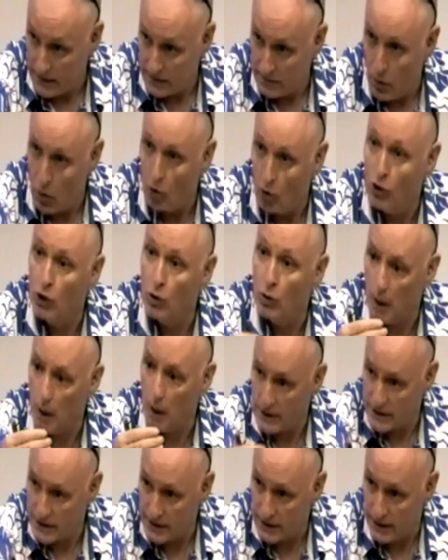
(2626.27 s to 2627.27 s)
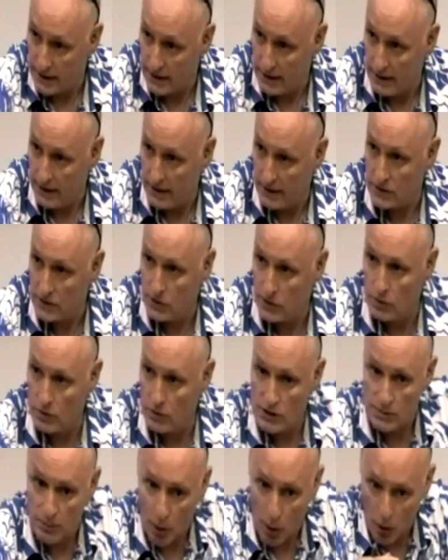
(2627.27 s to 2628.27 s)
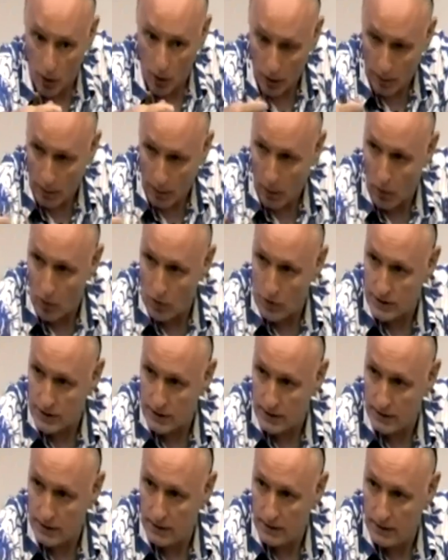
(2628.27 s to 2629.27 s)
more nuanced ideas to a smaller portion,